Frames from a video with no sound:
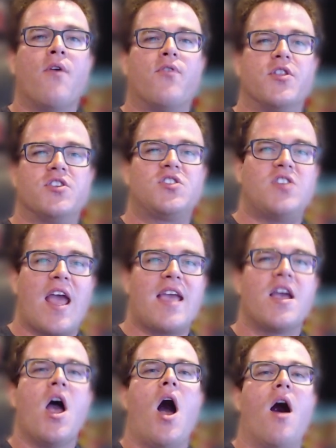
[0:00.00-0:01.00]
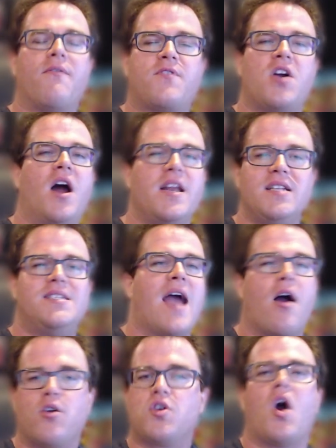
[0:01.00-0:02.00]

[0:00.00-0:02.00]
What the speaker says: for the sake of cutting down